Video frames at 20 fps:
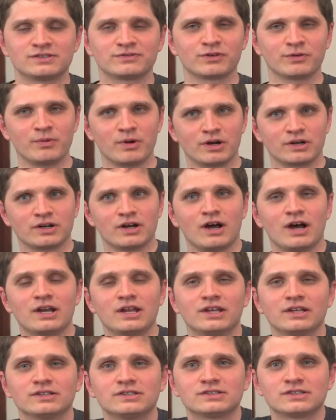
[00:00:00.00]
from our
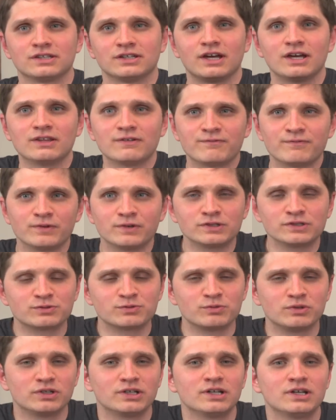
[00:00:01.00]
audience tonight. The
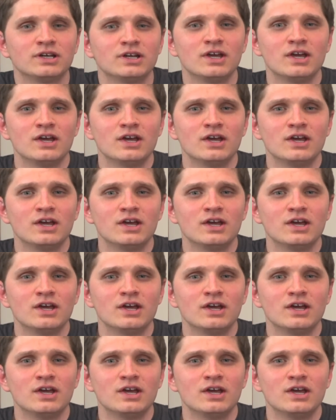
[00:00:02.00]
first one